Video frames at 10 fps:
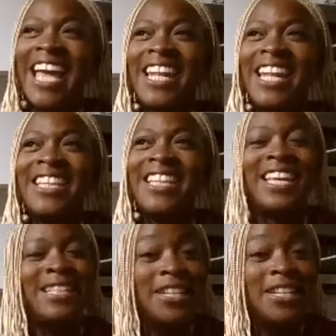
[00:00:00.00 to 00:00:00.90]
and
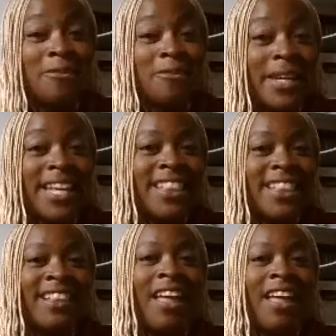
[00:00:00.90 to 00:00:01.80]
the endearment and
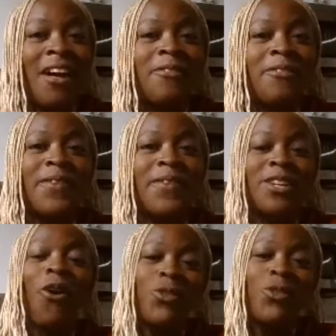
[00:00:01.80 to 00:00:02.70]
the love and the
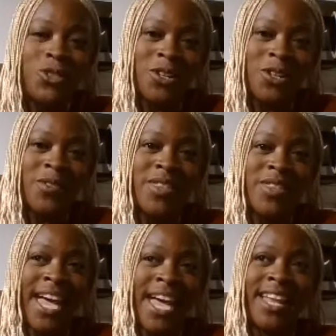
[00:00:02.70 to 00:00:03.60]
culture
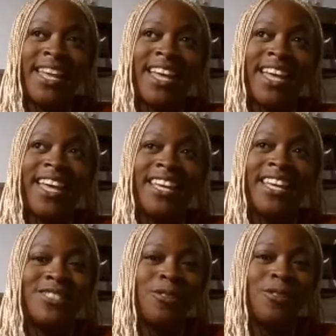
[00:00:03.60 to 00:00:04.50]
that
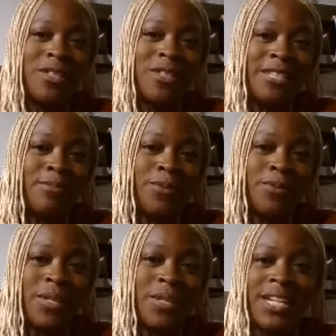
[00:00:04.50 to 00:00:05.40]
is so deep
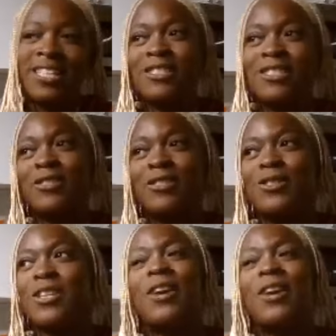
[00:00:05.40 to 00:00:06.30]
rooted and it's
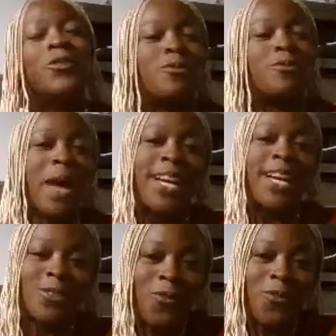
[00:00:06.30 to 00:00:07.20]
just it goes back
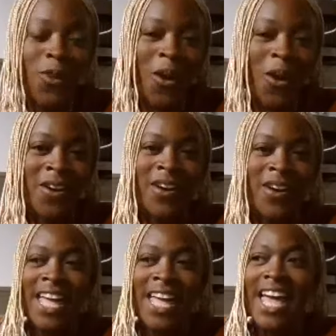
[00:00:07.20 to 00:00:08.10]
so far
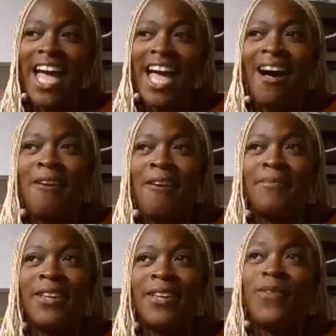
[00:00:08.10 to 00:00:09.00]
um,
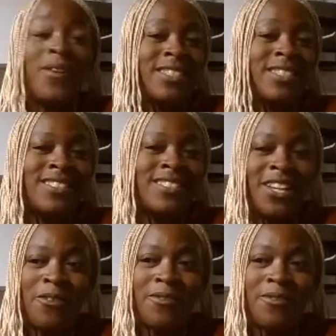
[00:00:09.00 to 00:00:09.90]
as far as you
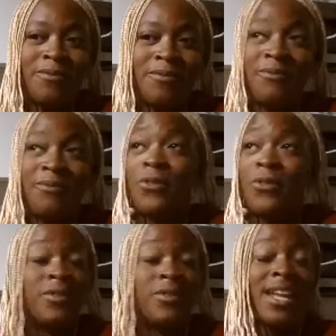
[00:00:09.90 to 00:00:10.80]
know
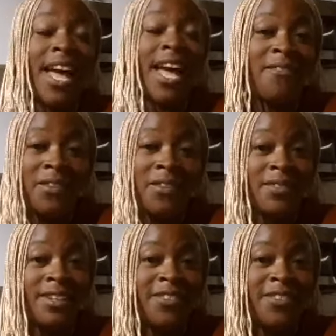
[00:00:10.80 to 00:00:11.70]
farther than i have ever
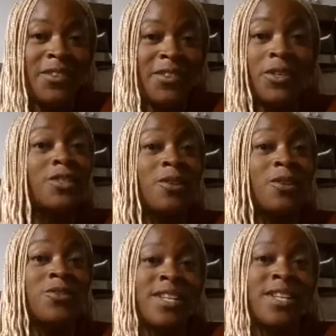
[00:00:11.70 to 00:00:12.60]
even
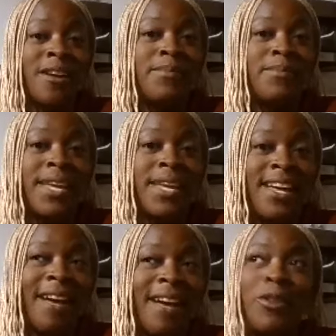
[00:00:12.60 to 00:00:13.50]
researched and i'm
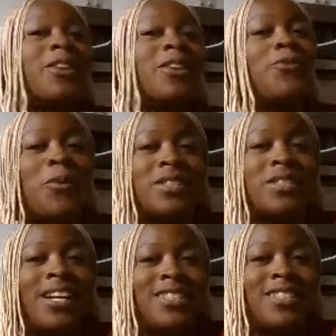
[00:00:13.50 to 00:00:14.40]
i'm looking forward
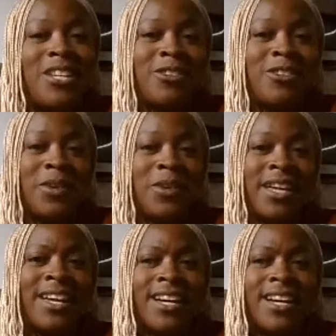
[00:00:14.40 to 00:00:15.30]
to
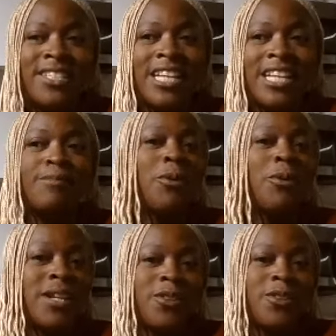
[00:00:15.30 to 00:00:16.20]
continuing to
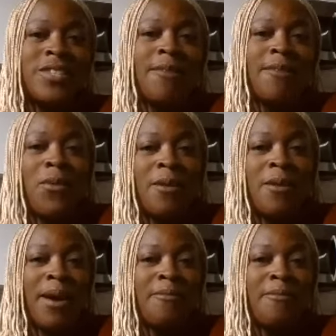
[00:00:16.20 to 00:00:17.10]
explore and understand more
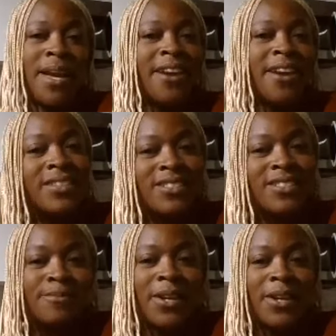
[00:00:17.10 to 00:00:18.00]
about my
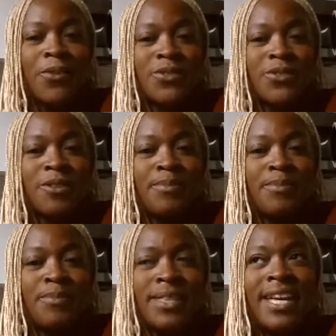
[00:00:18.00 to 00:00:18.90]
heritage and my culture
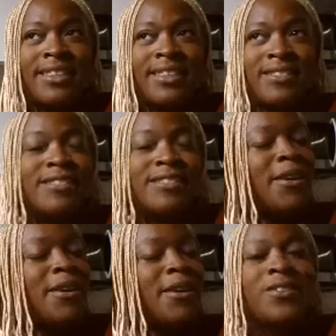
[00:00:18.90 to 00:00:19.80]
but this is my
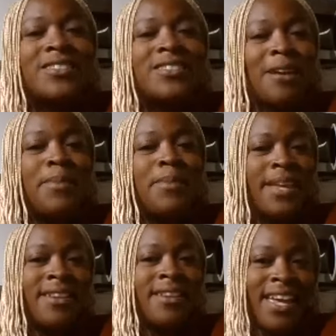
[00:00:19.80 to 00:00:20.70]
first step
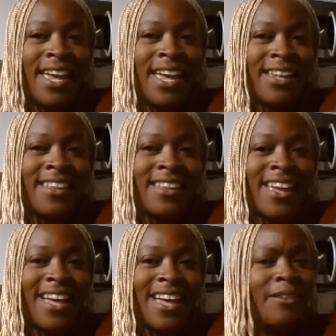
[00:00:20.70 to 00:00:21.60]
in and
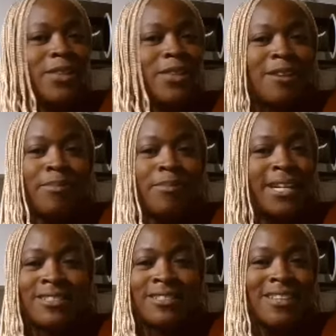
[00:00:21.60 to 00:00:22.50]
i don't think i'm planning
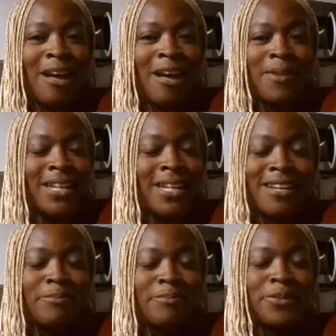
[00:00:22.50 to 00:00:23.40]
to stop
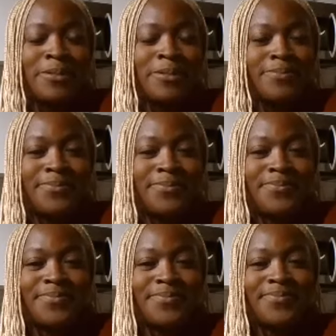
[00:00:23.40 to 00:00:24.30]
anytime soon and so